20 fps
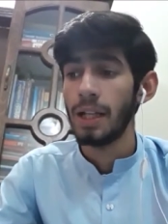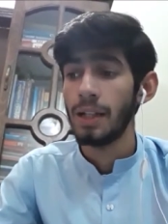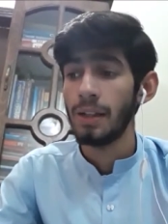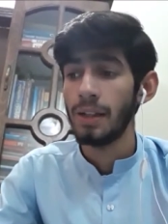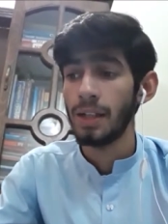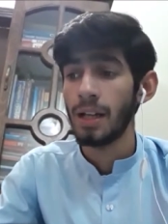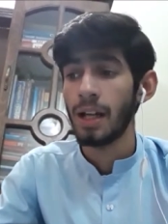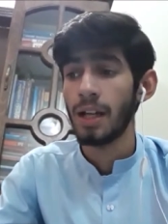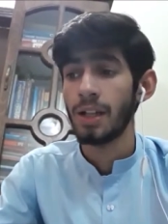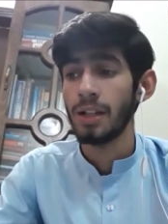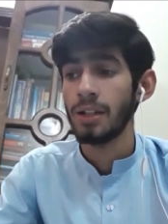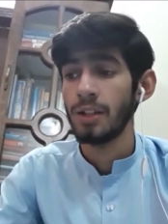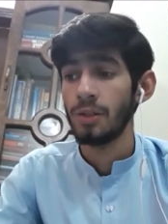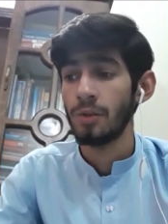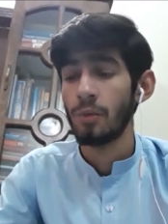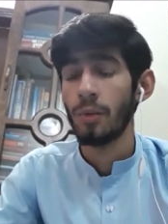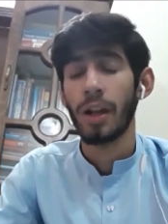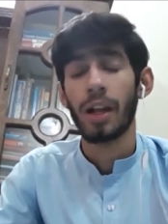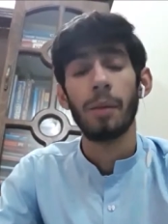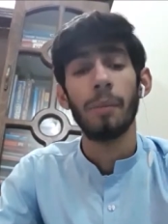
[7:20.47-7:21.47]
then I
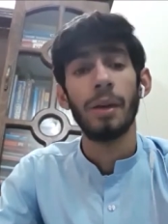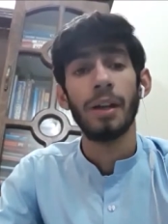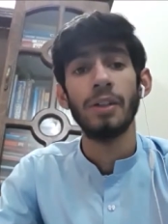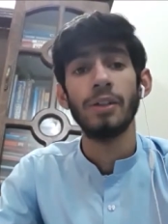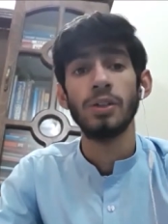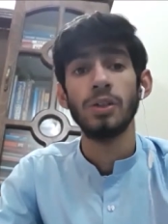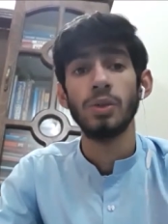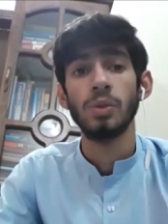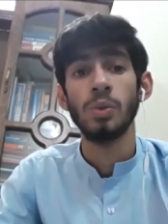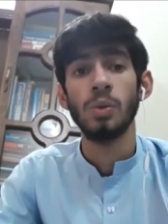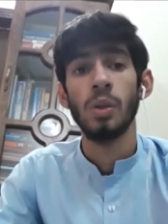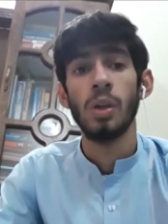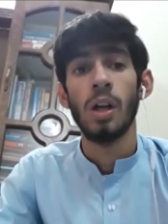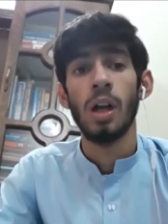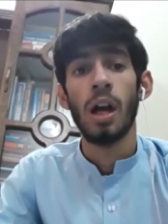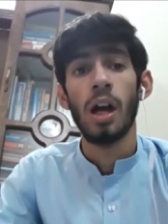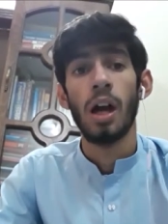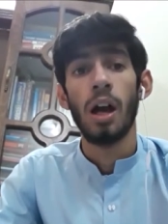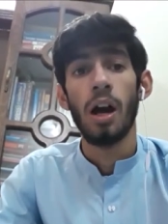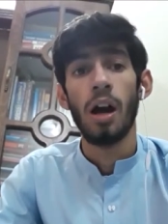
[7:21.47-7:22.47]
recommend you
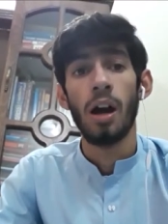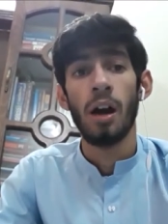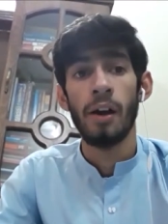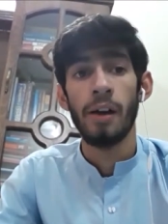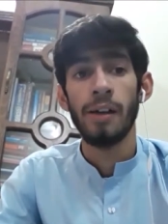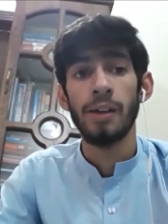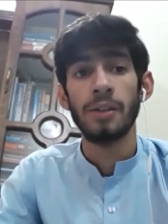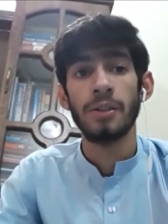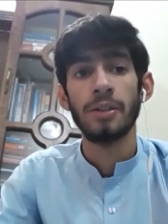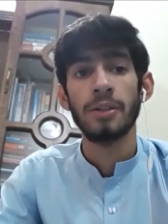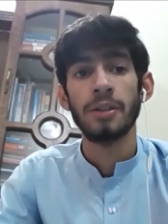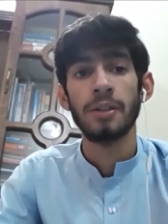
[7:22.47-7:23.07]
IELTS.